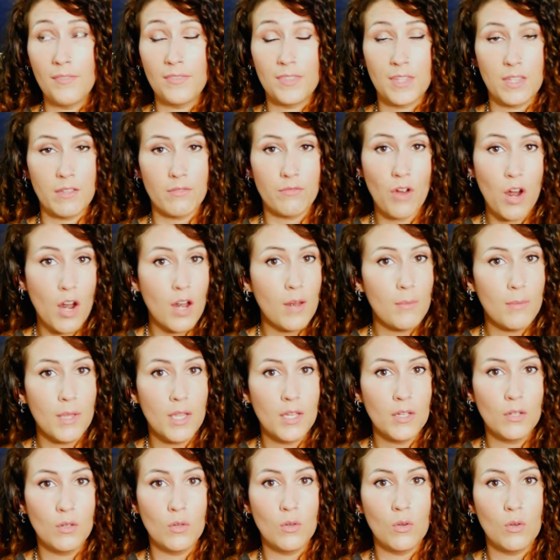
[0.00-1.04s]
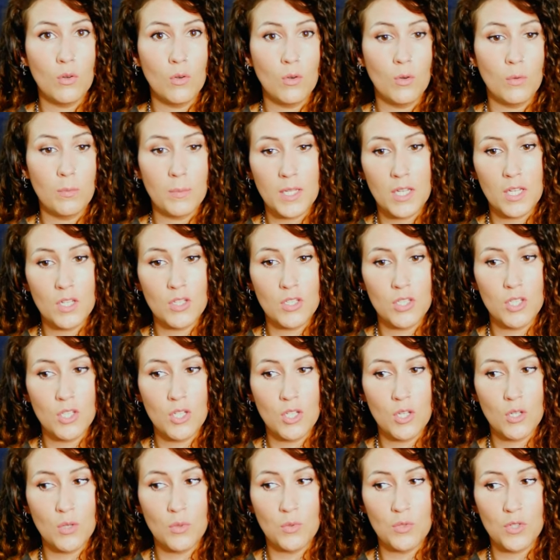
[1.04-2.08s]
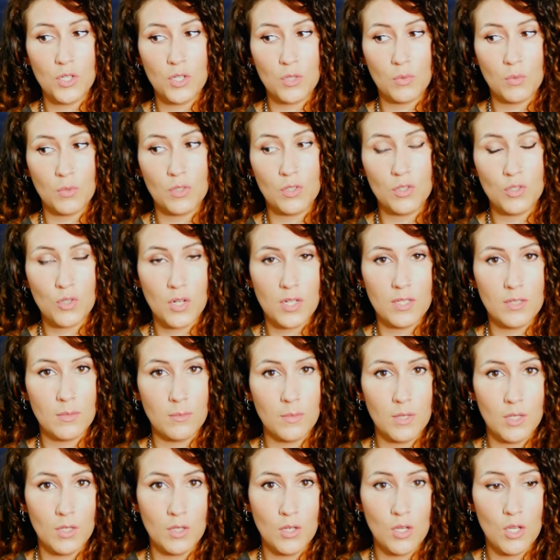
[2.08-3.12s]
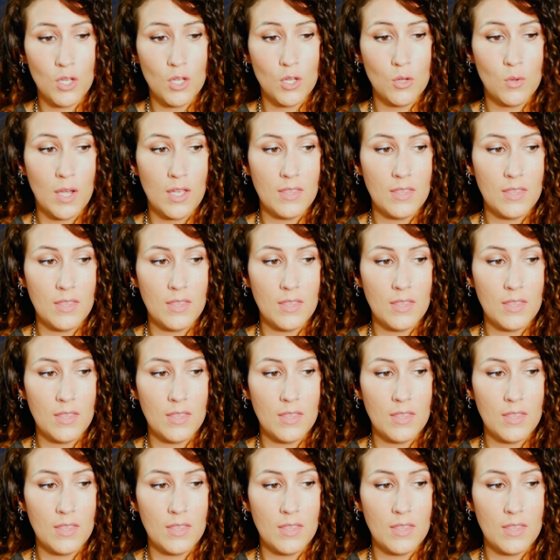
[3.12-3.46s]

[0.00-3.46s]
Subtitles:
the environment or because you just want to try something new,